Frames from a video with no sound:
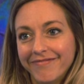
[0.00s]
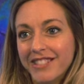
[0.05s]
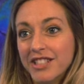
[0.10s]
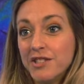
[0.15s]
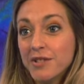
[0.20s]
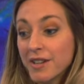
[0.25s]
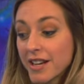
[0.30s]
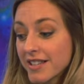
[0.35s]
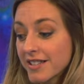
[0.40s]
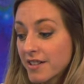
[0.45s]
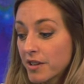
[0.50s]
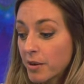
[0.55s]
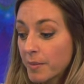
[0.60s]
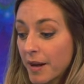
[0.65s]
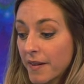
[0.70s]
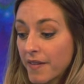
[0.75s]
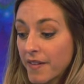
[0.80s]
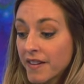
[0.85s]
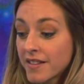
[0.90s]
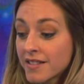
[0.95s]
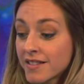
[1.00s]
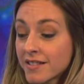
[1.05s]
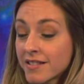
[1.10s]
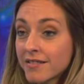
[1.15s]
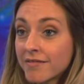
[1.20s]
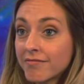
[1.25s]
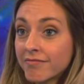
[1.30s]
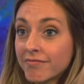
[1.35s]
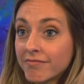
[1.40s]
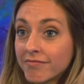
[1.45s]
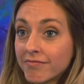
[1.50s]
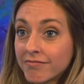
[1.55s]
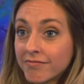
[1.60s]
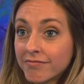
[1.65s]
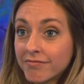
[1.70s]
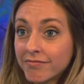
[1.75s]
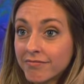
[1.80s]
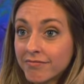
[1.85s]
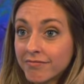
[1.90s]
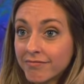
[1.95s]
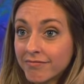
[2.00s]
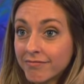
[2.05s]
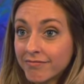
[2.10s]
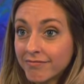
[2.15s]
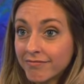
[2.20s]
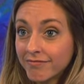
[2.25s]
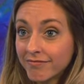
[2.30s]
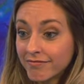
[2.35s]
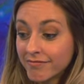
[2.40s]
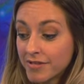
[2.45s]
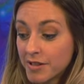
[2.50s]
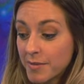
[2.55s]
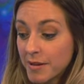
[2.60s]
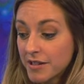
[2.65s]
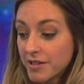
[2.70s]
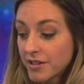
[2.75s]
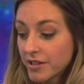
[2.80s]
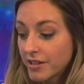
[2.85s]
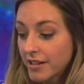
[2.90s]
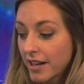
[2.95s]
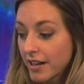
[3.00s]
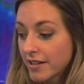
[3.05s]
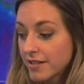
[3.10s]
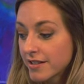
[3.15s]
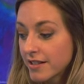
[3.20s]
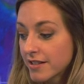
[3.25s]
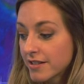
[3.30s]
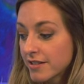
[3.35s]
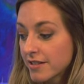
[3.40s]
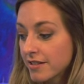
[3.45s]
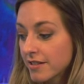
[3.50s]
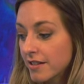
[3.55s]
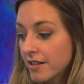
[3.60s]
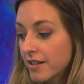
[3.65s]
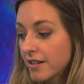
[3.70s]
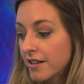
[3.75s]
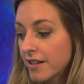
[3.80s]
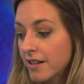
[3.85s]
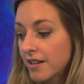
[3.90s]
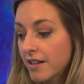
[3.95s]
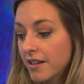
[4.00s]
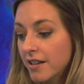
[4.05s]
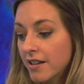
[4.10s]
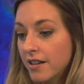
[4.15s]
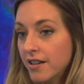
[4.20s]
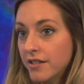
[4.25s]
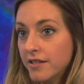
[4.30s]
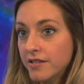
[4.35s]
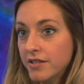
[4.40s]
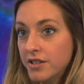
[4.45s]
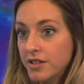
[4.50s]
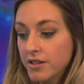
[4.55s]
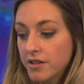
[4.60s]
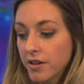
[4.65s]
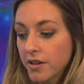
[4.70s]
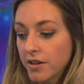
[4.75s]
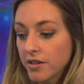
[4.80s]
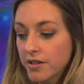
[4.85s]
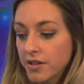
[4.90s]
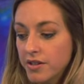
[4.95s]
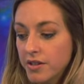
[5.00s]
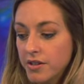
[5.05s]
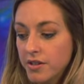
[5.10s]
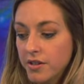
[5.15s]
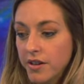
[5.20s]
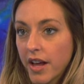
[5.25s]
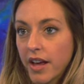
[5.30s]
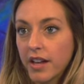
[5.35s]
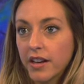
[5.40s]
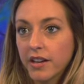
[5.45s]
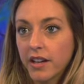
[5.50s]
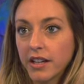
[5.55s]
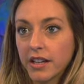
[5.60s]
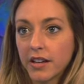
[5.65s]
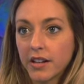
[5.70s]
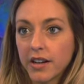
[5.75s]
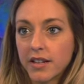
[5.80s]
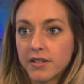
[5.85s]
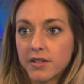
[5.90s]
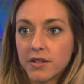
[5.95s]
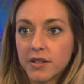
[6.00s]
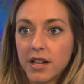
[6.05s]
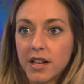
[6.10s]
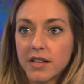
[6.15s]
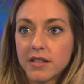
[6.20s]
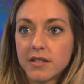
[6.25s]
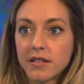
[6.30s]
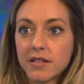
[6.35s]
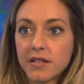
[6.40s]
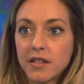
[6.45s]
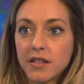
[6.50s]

Did you guys know about this? Dimensional analysis? Did you know, did you do that in like your high school class?